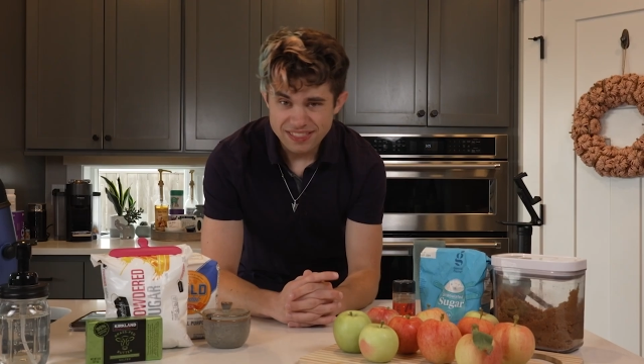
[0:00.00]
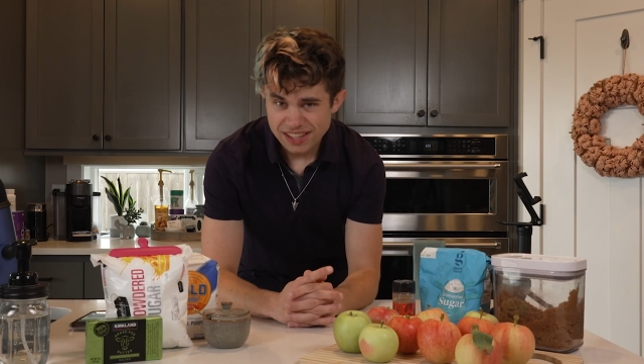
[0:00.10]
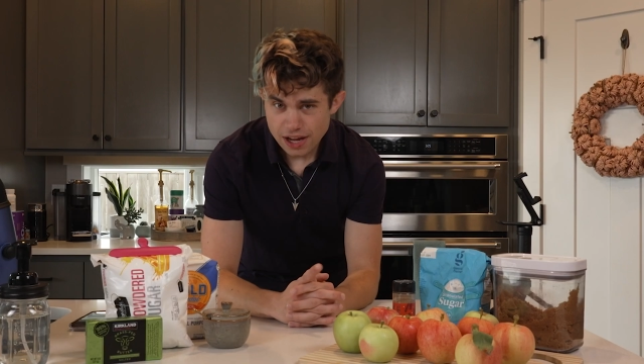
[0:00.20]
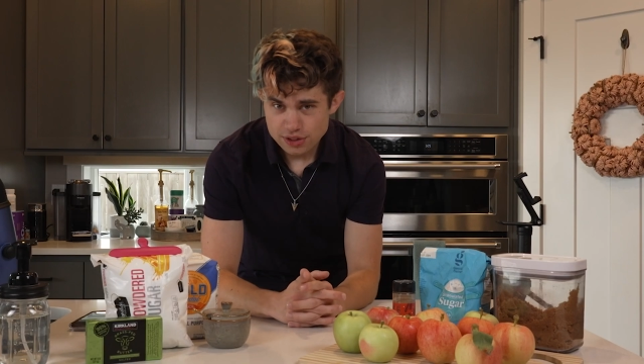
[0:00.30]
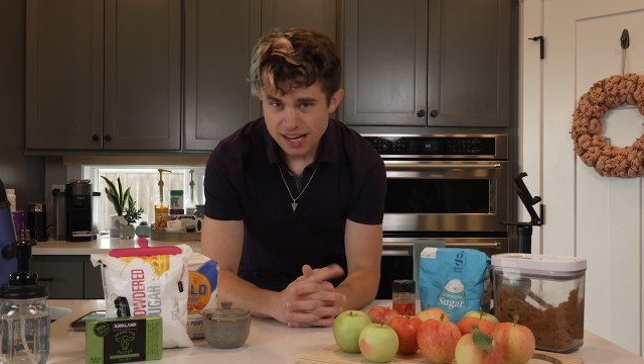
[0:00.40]

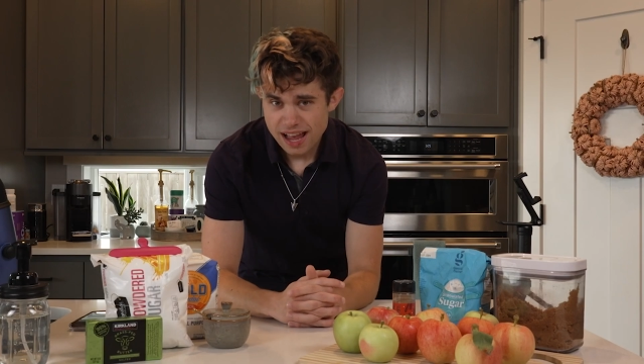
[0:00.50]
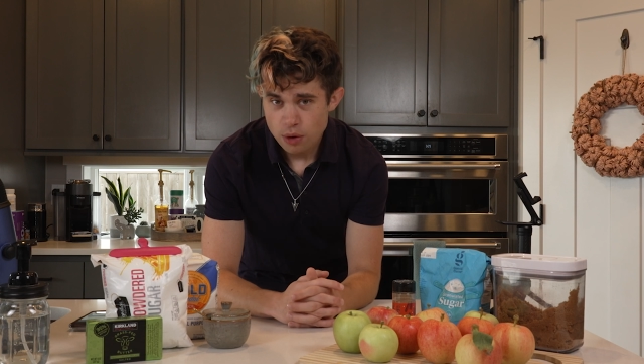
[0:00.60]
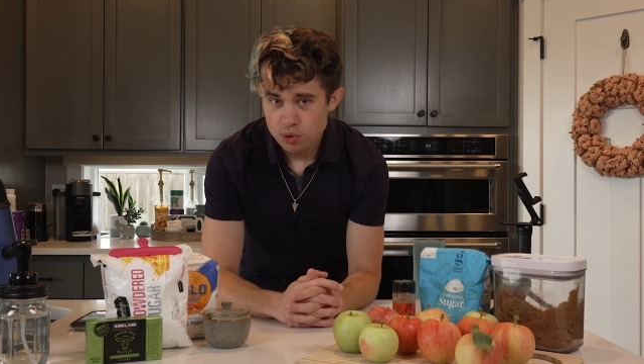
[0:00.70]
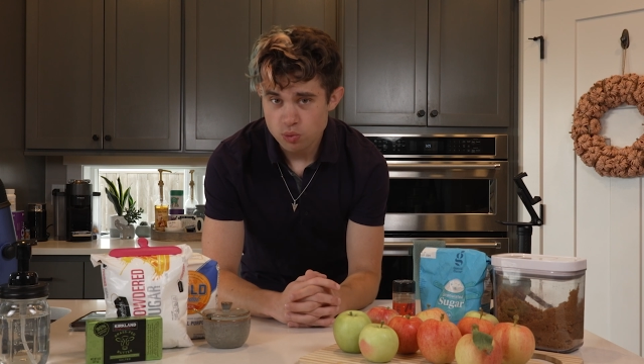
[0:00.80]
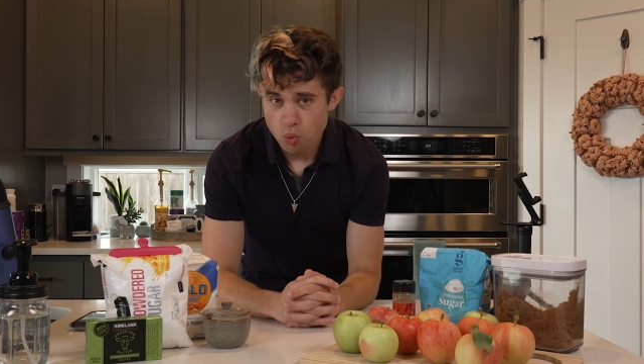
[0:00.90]
And the other day
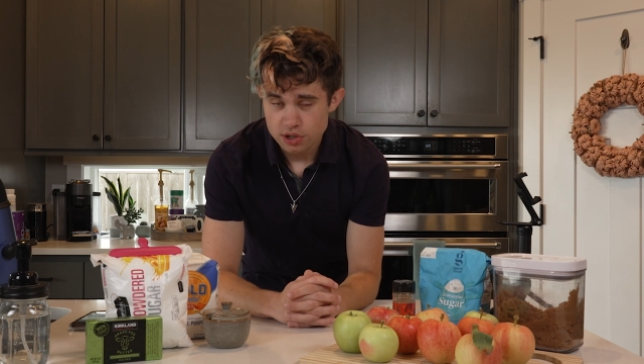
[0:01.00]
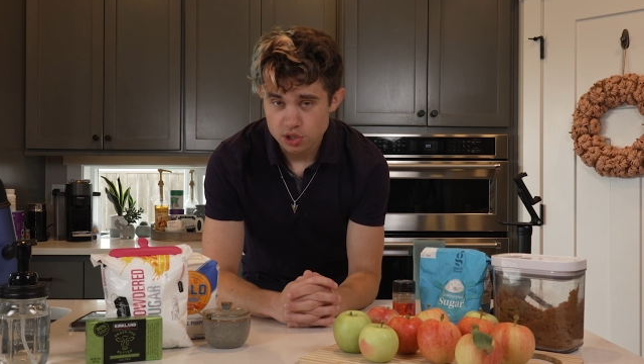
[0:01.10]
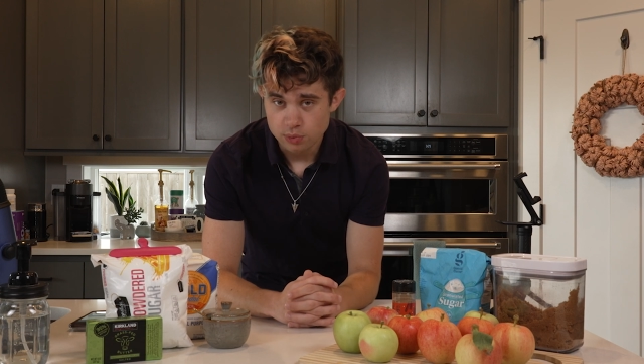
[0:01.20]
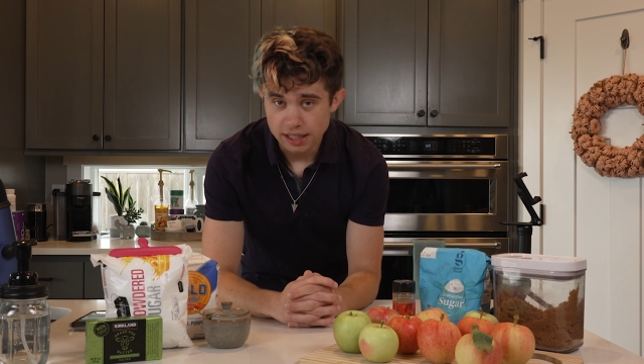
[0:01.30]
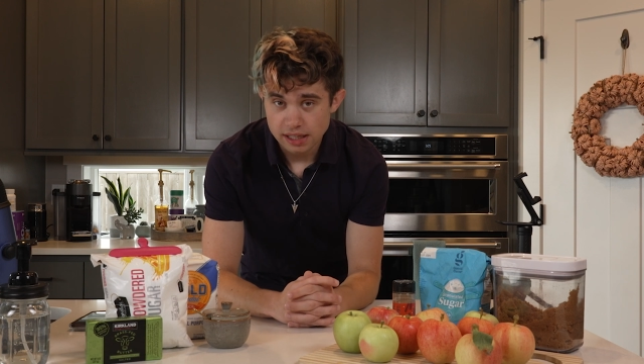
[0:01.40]
I was
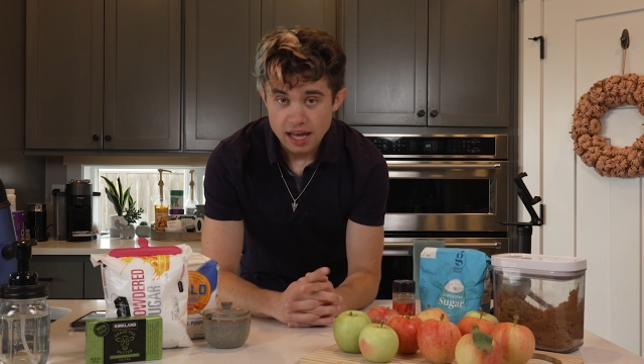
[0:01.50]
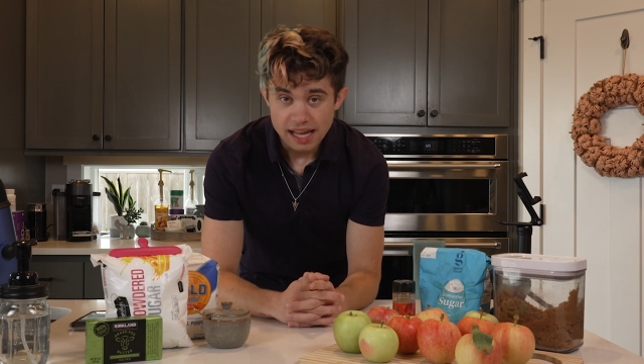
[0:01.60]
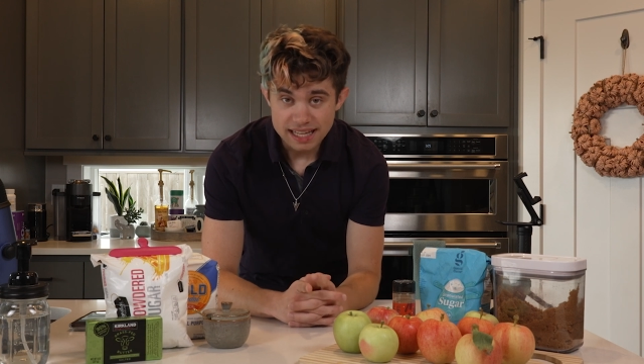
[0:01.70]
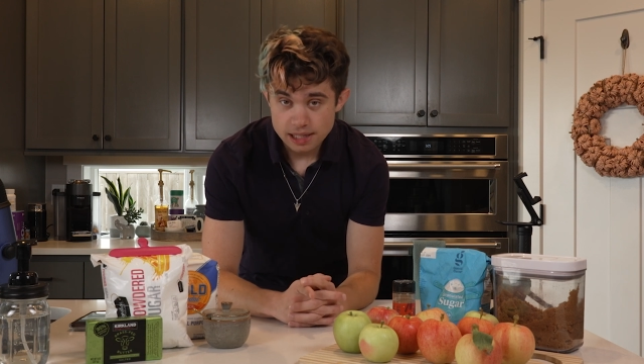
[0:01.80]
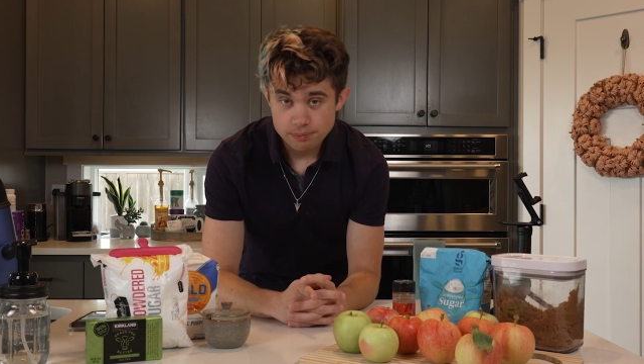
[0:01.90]
wondering,
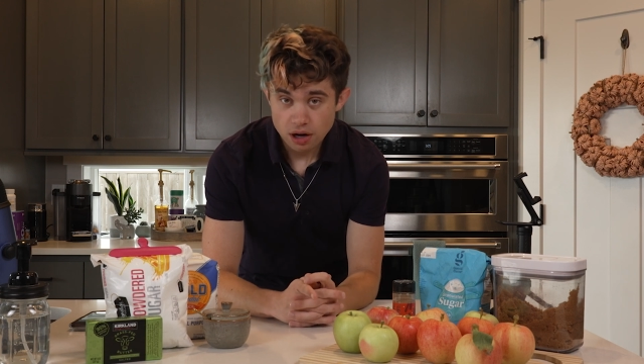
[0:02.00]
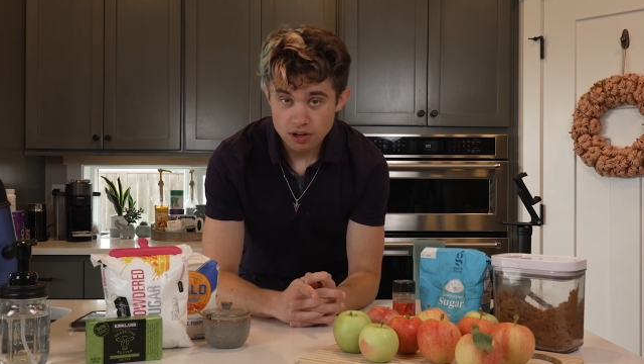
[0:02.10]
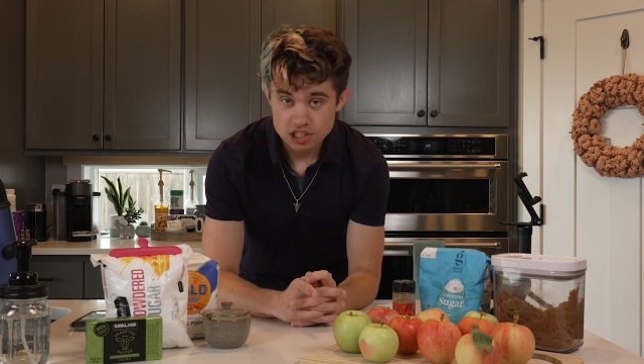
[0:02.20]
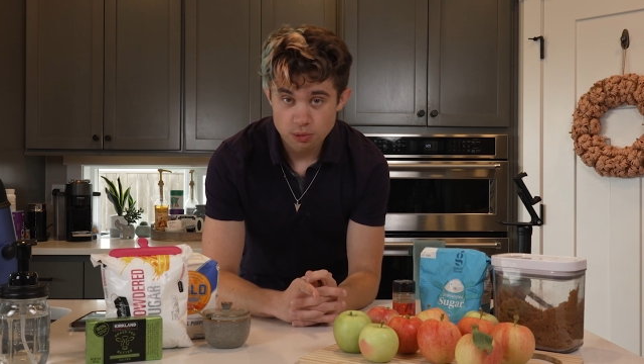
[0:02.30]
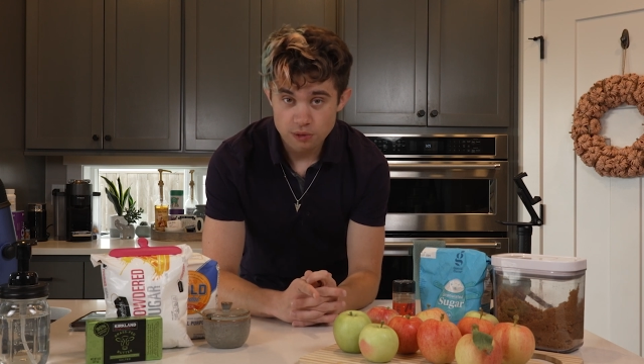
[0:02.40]
is it
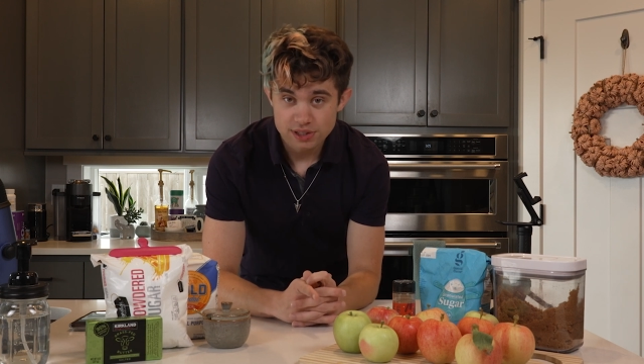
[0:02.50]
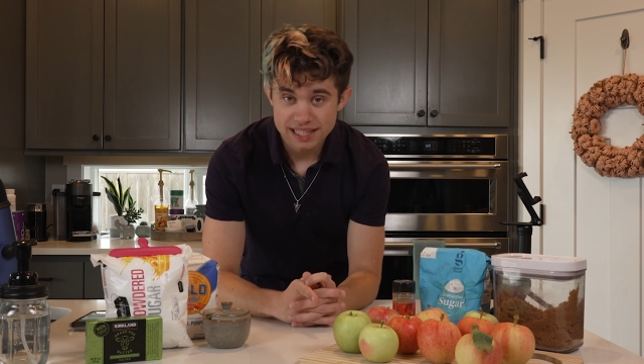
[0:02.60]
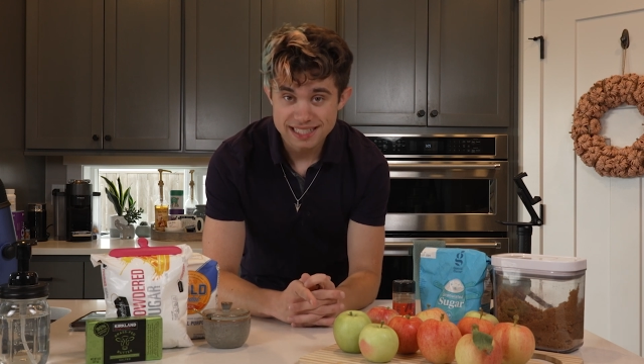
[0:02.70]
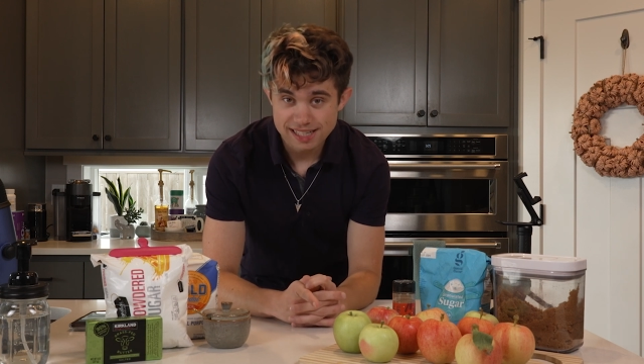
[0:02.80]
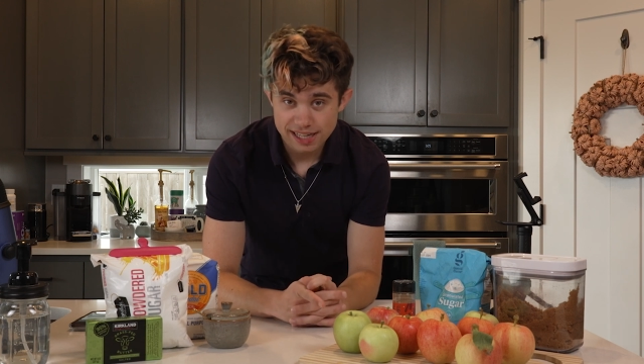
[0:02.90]
possible for
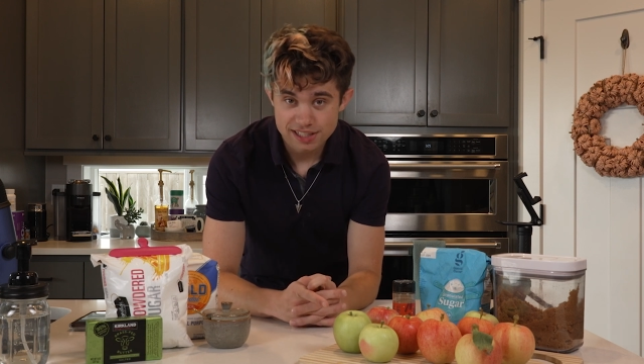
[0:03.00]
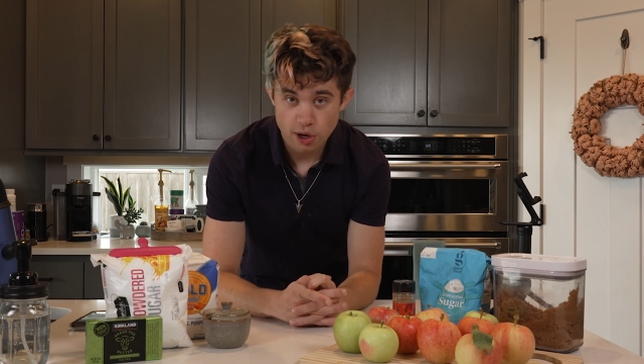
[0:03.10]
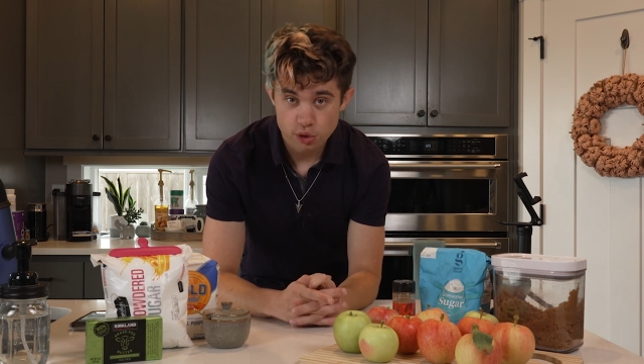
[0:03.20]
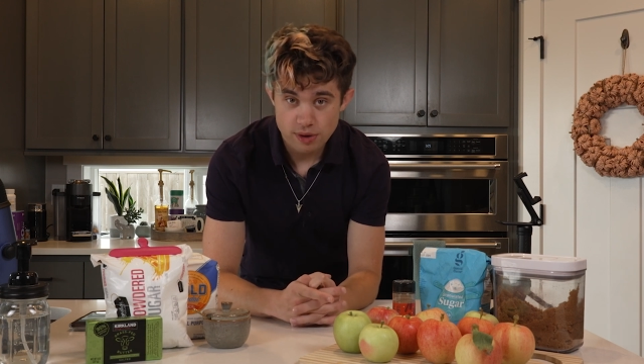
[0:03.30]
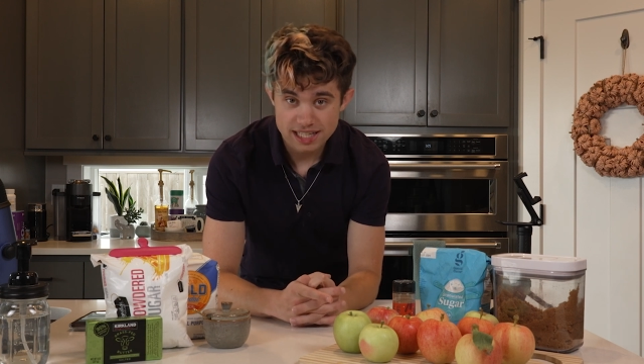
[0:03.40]
these
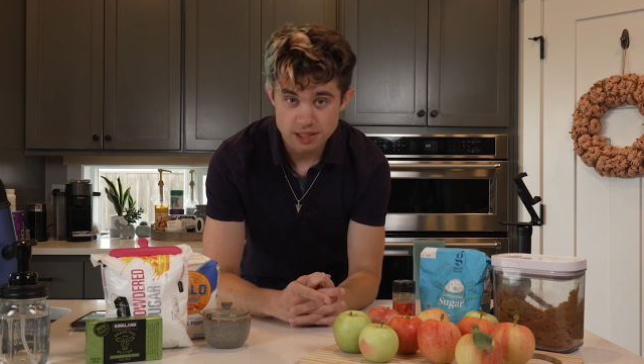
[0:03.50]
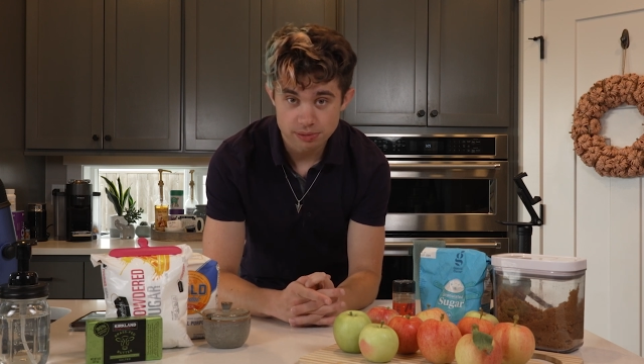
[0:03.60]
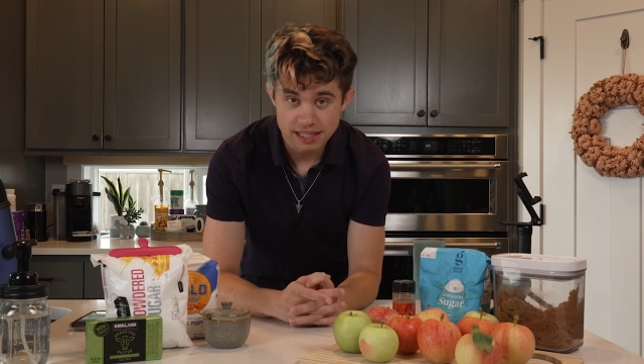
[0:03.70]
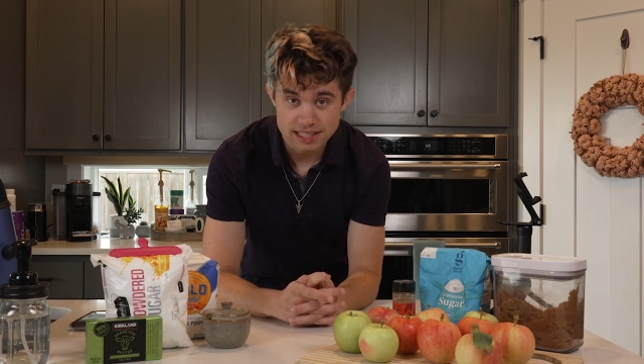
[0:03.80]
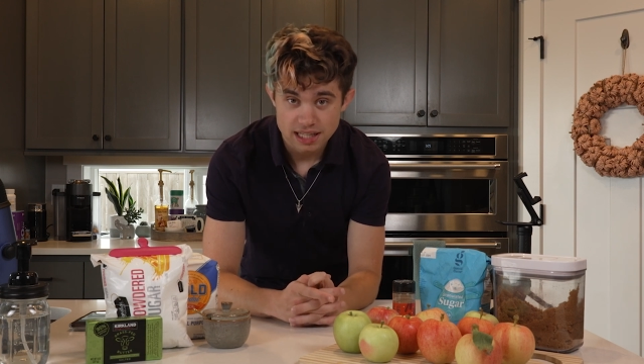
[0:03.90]
TikTok
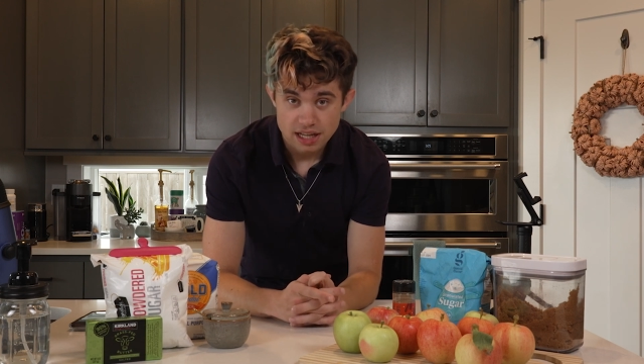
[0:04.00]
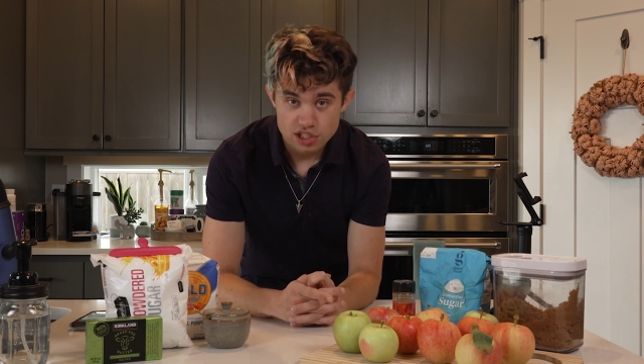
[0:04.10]
recipes